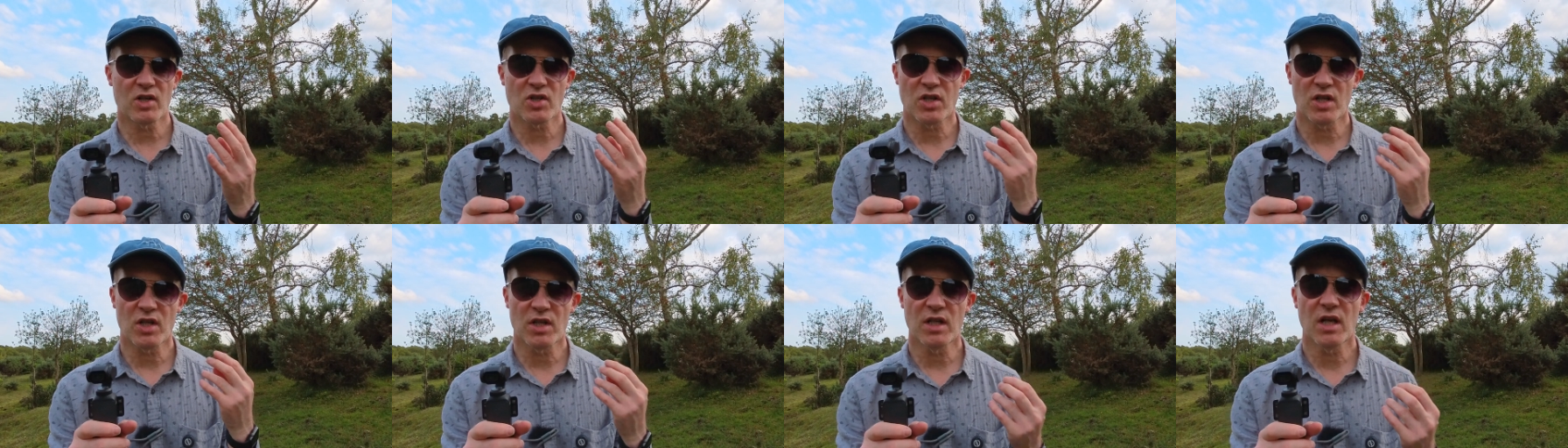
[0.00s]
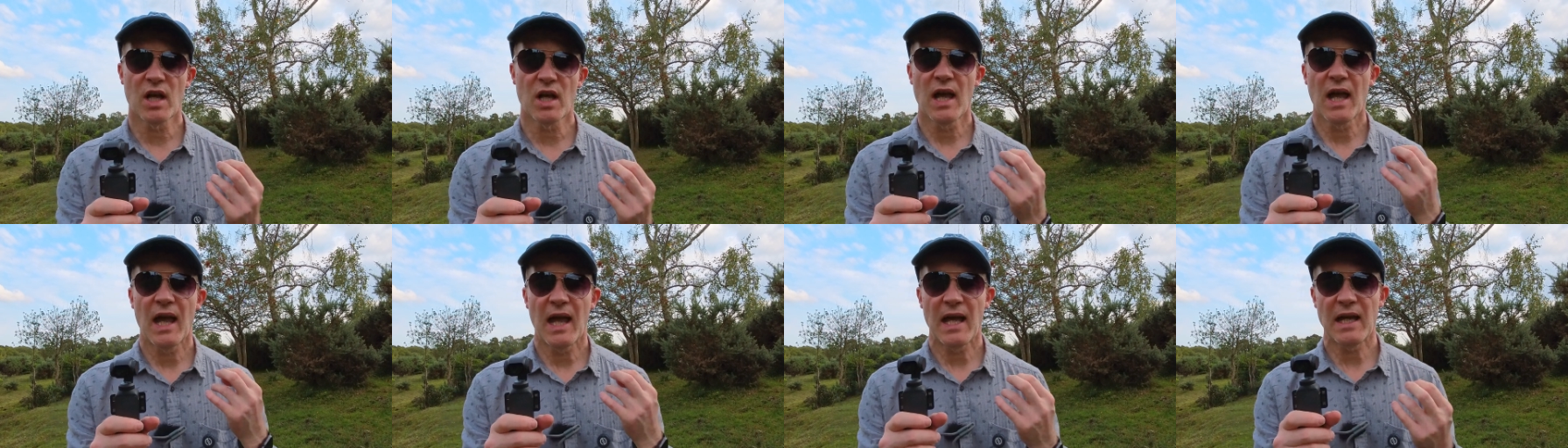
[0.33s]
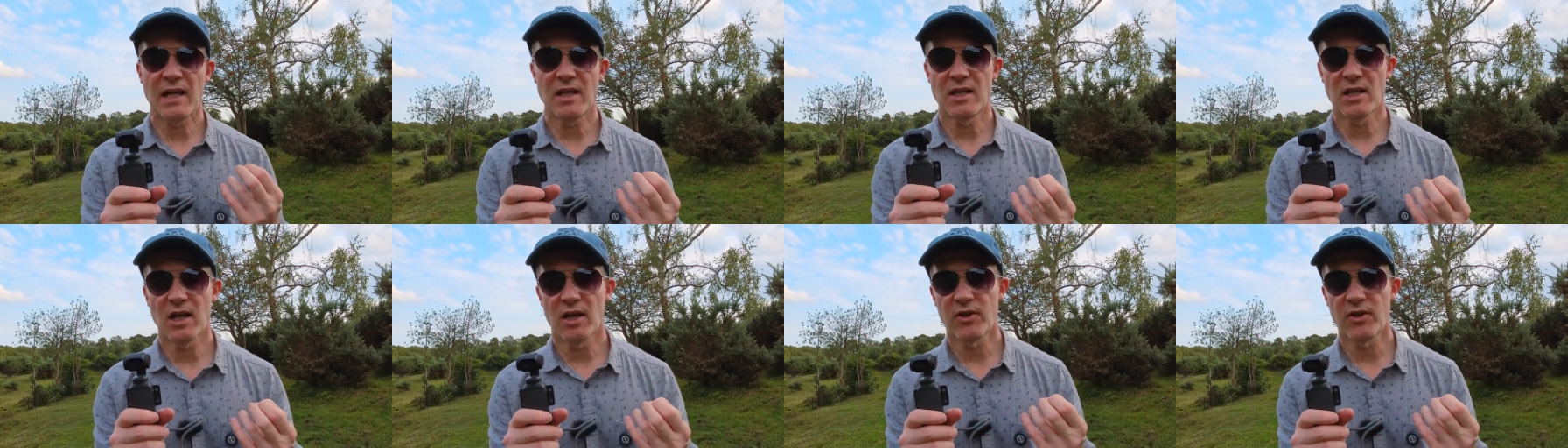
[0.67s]
actually
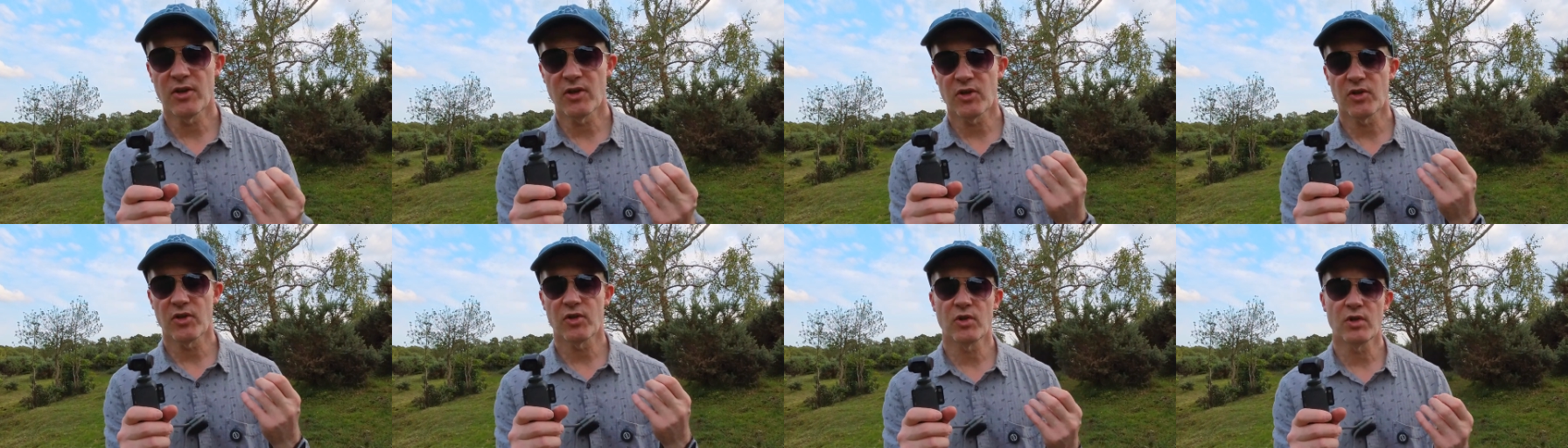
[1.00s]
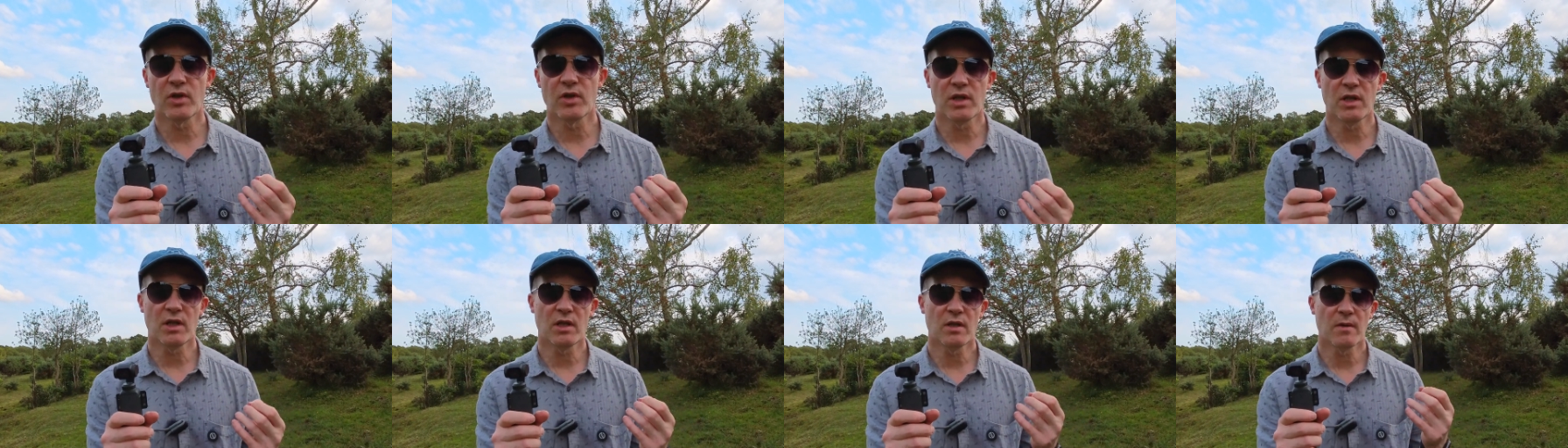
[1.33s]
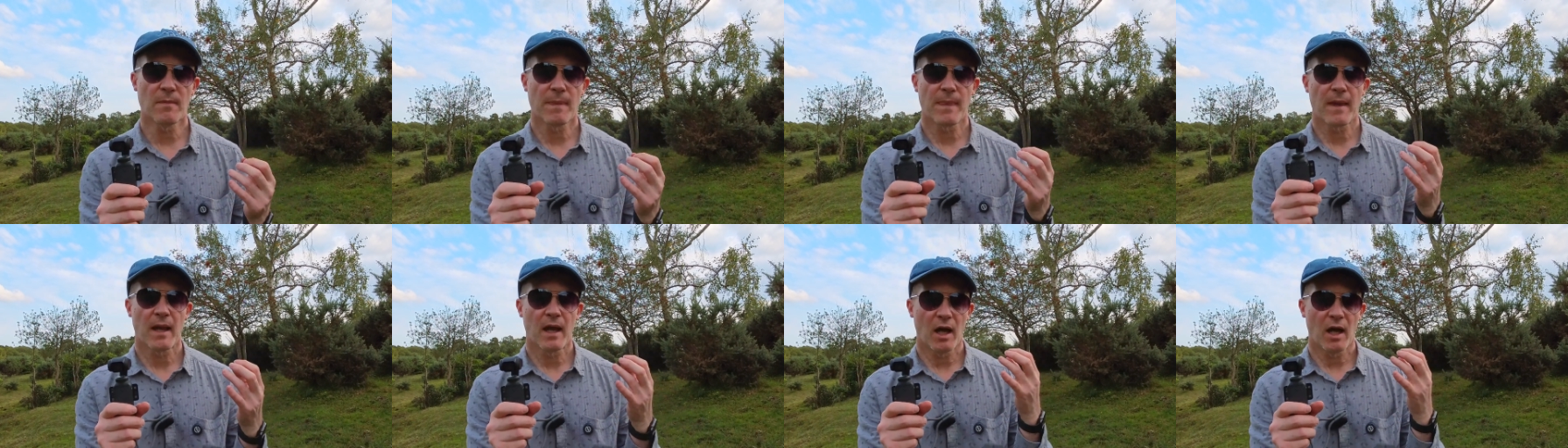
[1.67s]
another three
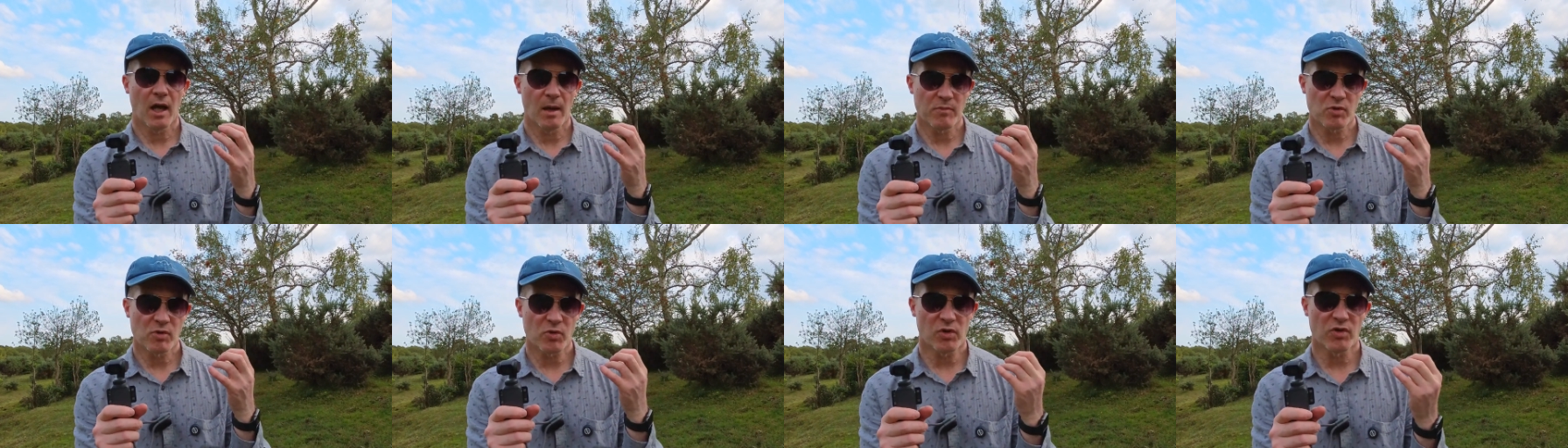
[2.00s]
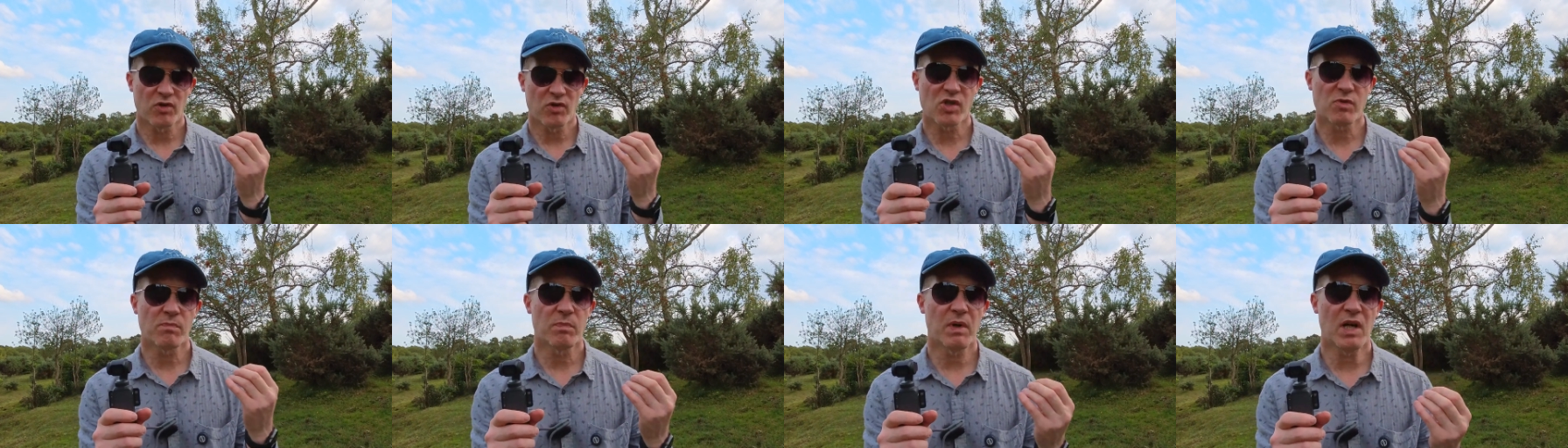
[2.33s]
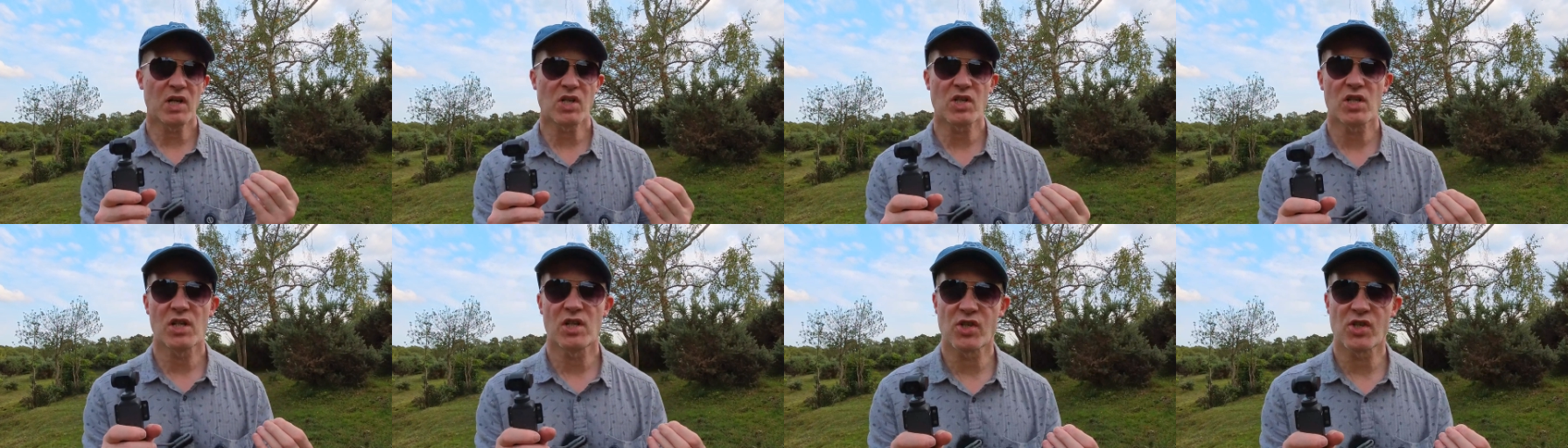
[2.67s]
um, sort of
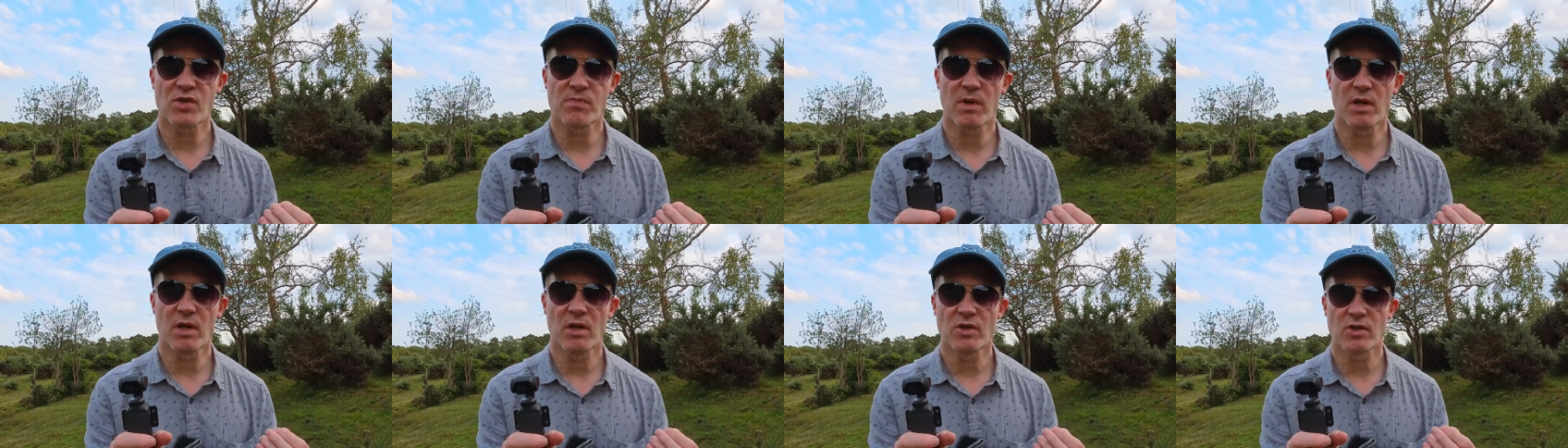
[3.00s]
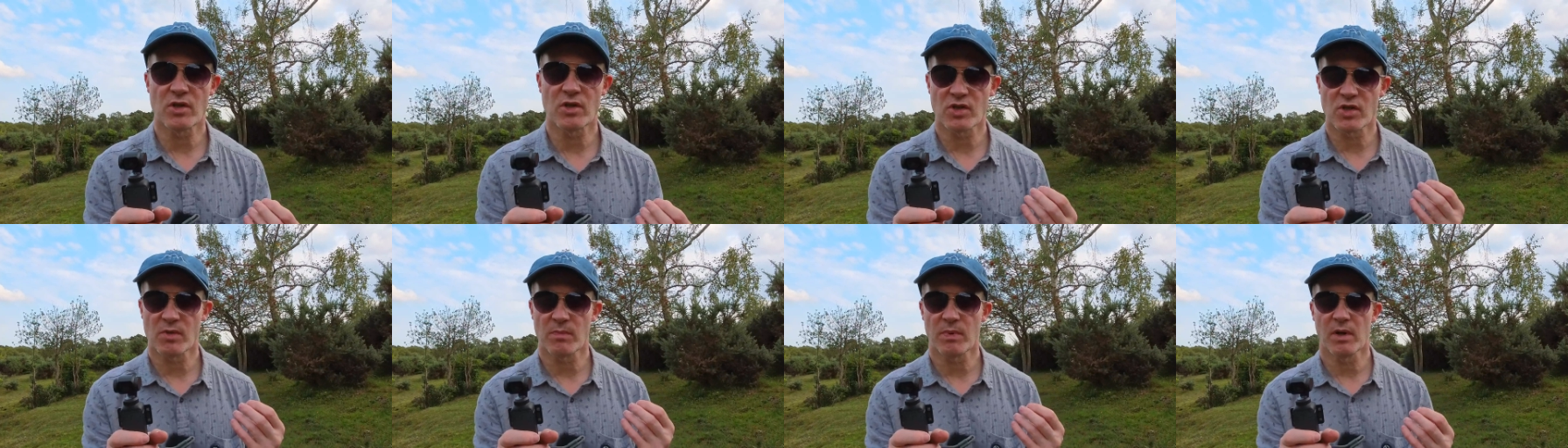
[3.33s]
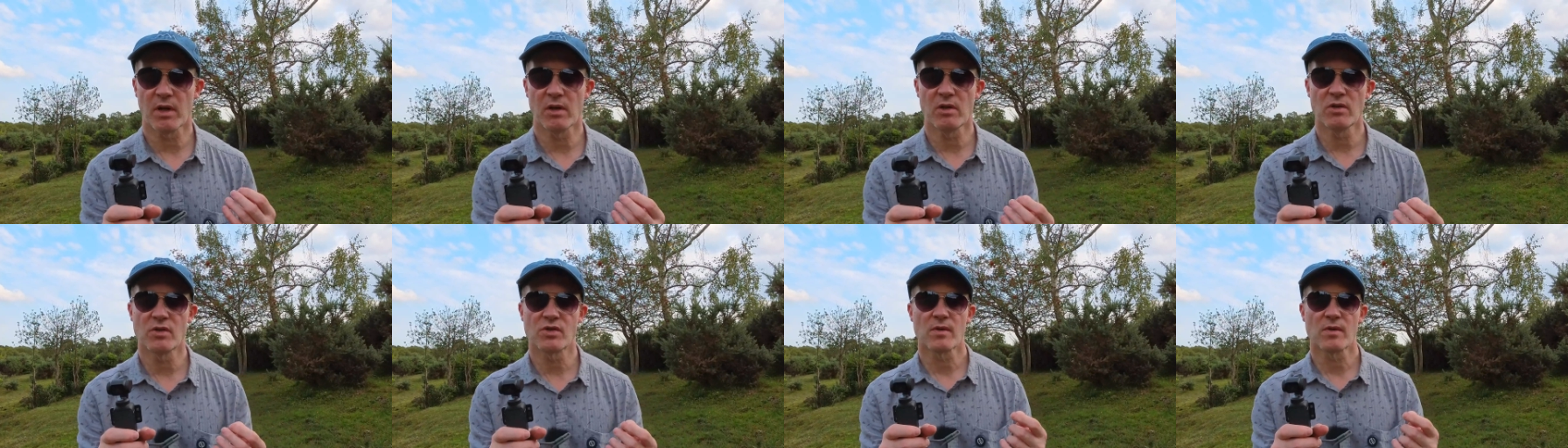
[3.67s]
specialist modes, I
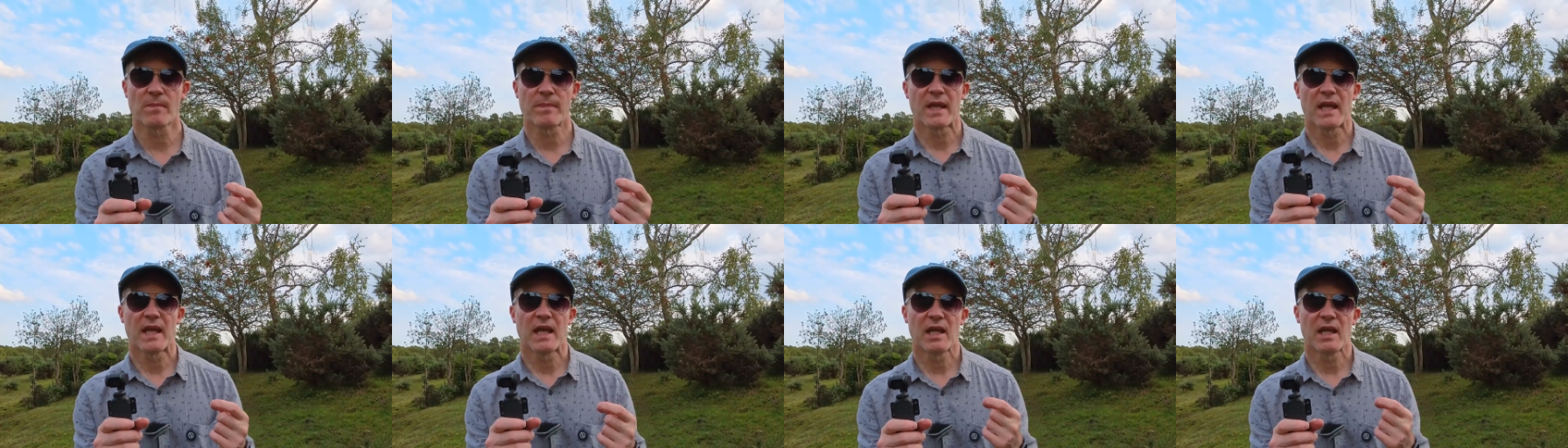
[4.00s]
suppose,